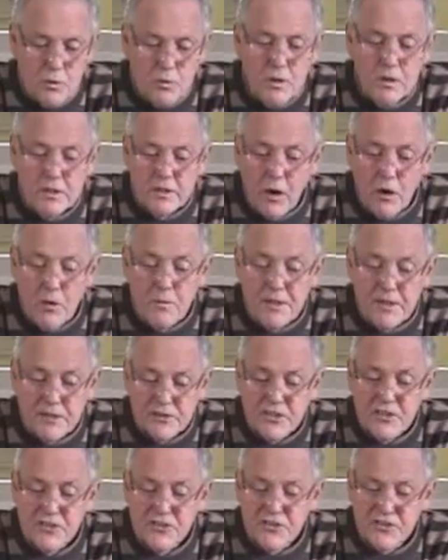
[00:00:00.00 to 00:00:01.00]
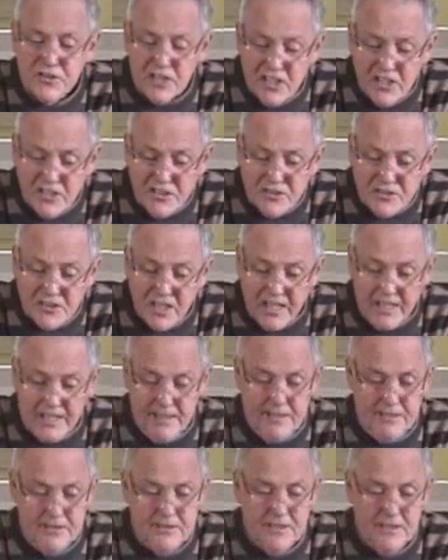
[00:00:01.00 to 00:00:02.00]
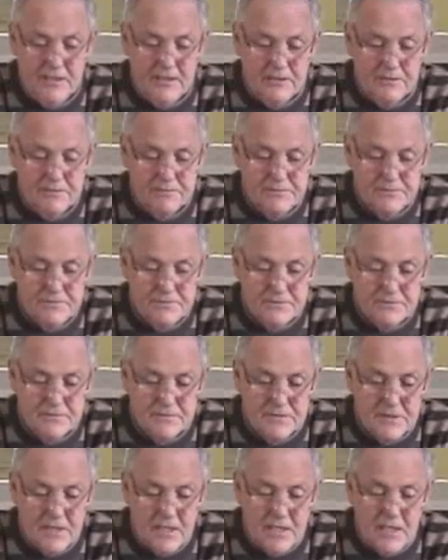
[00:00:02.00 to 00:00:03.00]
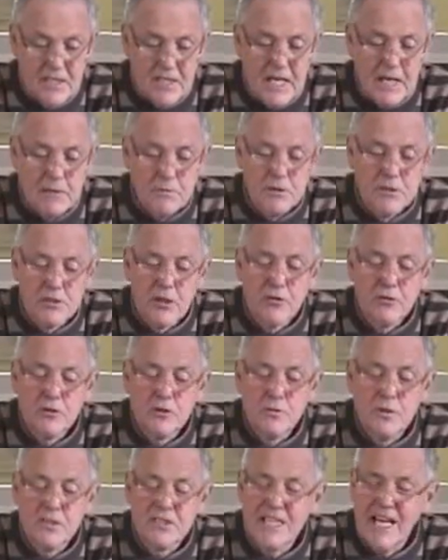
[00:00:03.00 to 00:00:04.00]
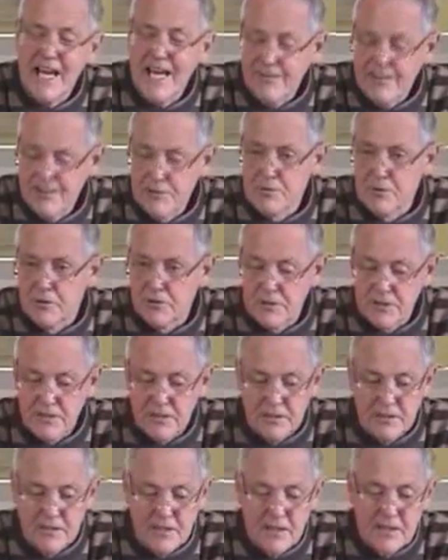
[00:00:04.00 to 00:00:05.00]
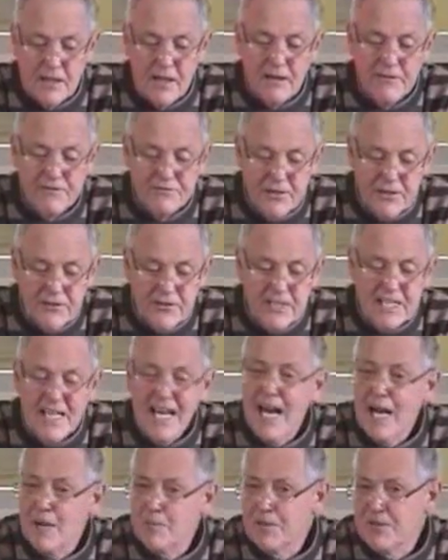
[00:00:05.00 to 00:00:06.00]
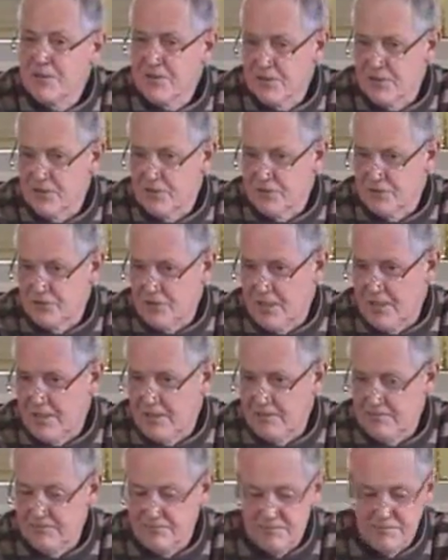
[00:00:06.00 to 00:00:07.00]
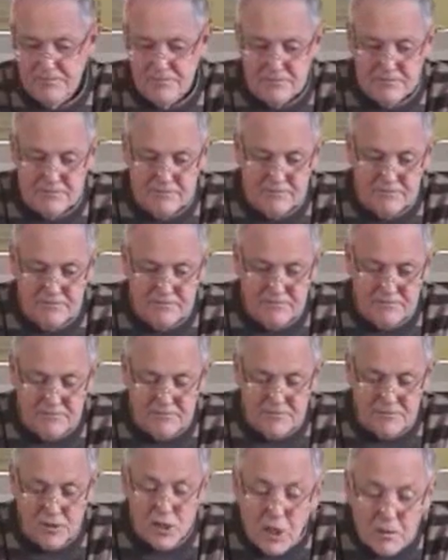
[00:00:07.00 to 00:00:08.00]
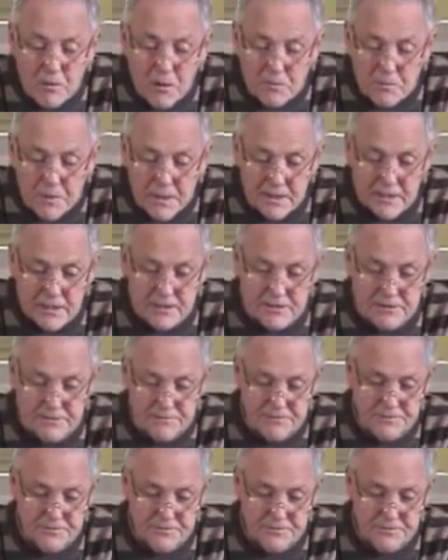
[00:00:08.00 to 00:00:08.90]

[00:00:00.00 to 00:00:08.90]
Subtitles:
We'll go because it's Thursday, he said. And we'll go to wish everybody a very happy Thursday. Come on, Piglet.